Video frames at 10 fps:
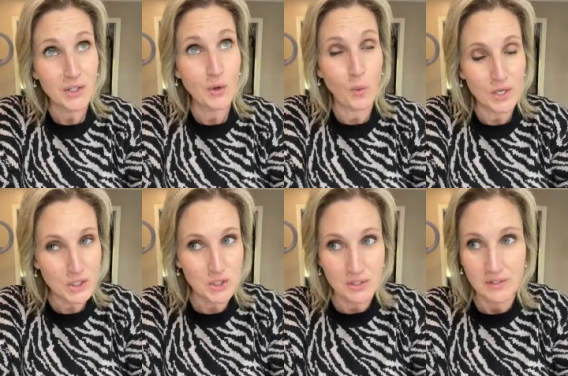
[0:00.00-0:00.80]
Good
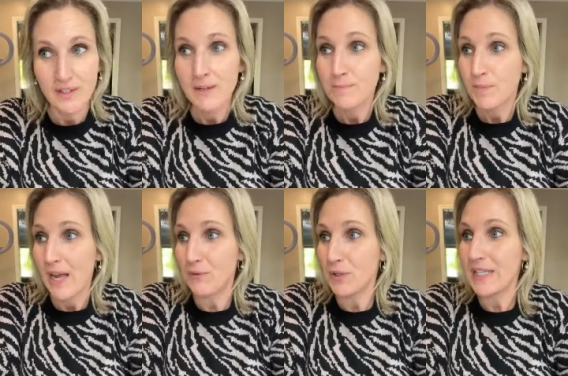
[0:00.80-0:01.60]
question.
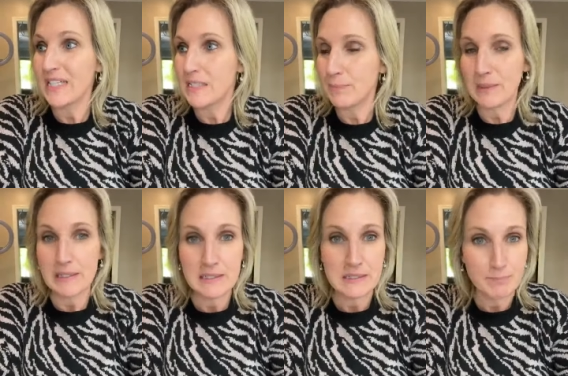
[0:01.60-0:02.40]
I've really
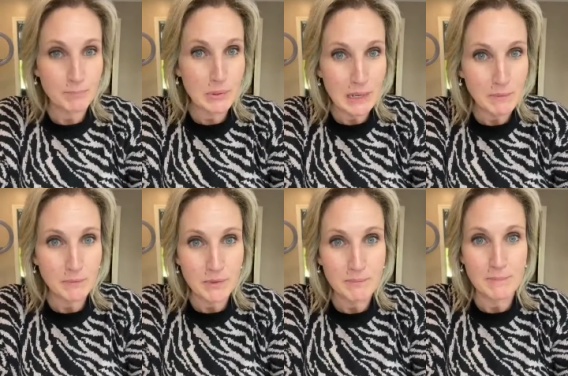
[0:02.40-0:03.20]
experienced a
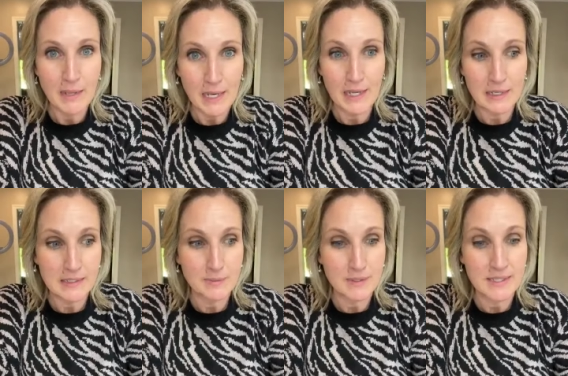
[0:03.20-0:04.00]
problem with my
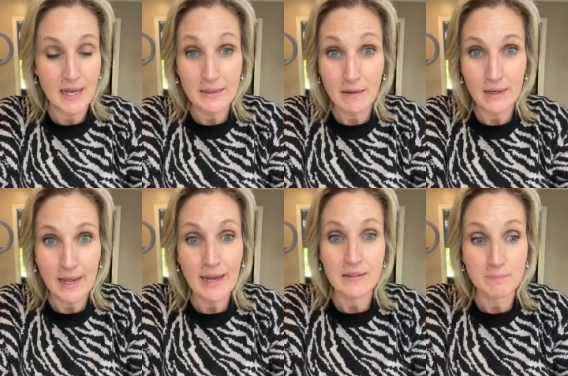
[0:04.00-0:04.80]
mayonnaise because I thought
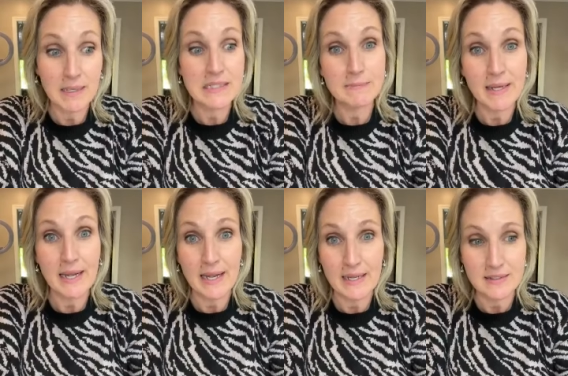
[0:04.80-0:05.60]
I had the best
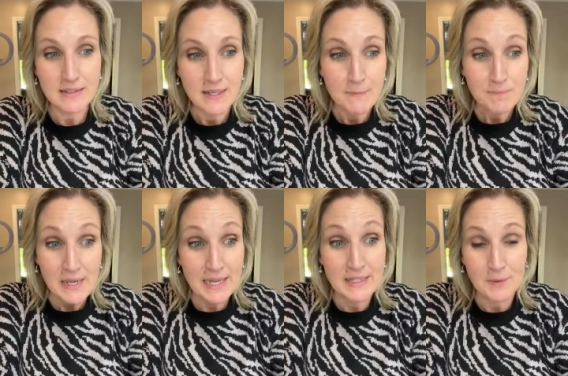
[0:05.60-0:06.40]
mayonnaise.
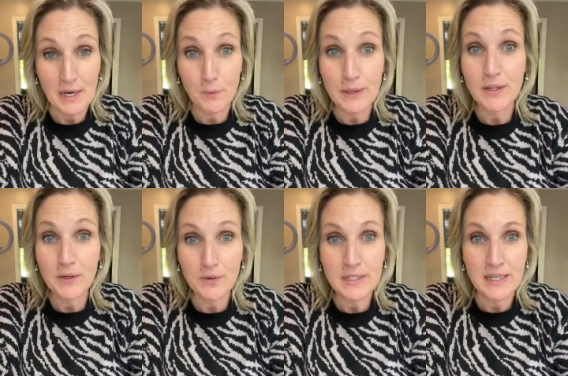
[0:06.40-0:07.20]
And then when I read the
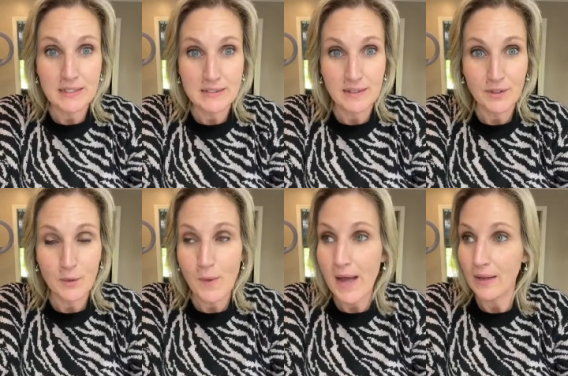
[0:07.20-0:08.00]
ingredients a
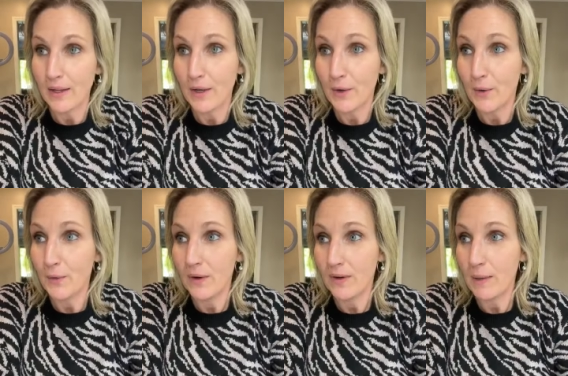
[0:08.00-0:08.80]
little while
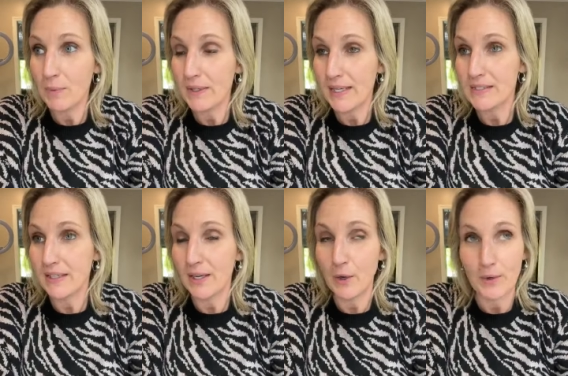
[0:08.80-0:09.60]
ago, a couple of days
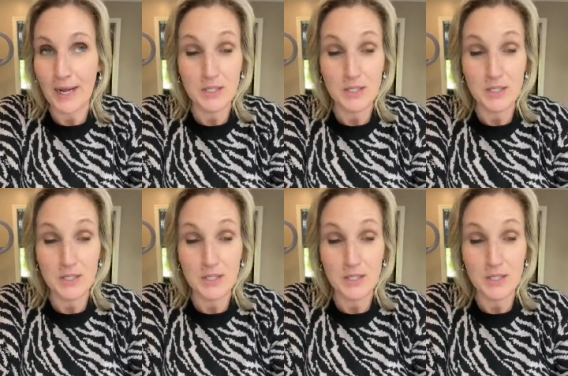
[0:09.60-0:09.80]
ago, it